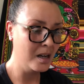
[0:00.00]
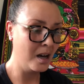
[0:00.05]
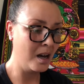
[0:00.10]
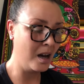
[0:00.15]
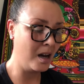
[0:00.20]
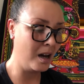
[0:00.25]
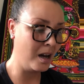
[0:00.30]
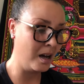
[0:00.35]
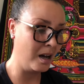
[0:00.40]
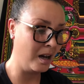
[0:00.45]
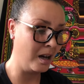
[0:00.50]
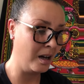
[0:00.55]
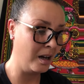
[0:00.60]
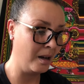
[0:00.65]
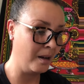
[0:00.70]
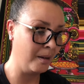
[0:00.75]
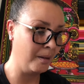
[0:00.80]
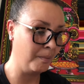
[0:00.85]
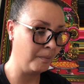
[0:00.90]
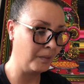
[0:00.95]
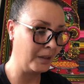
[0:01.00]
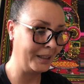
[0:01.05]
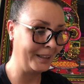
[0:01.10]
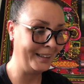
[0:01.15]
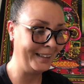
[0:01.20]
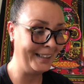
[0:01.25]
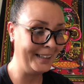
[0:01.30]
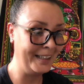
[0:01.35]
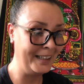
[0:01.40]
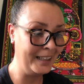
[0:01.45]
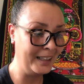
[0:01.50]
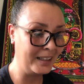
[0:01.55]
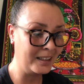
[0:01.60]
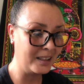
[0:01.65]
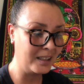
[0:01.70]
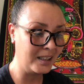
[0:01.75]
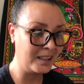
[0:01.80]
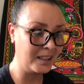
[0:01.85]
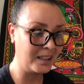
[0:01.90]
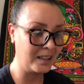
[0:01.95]
um,
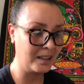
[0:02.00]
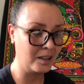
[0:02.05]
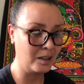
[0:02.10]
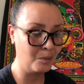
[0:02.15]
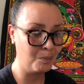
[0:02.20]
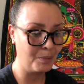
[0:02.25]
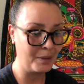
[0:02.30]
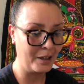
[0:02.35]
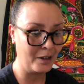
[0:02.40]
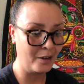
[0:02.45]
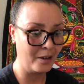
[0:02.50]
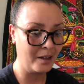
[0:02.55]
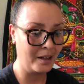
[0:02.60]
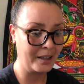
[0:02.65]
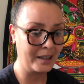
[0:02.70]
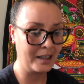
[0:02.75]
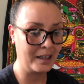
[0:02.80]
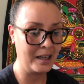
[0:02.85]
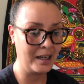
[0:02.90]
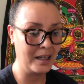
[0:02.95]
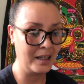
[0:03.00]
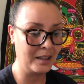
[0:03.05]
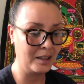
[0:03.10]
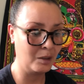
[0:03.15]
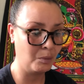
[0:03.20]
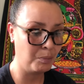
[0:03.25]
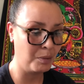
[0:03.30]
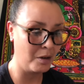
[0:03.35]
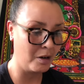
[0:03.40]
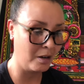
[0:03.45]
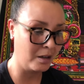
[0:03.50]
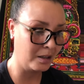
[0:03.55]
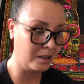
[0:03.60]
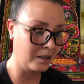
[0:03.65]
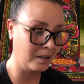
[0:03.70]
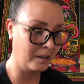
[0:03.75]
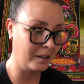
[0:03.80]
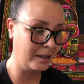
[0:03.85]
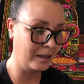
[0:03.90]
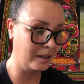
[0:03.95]
leeks, asparagus,
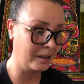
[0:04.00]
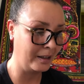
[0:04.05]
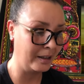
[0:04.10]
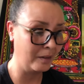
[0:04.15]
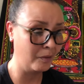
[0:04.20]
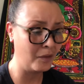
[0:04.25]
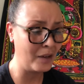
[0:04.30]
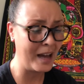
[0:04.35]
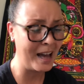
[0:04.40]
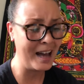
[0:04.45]
parsley leaf,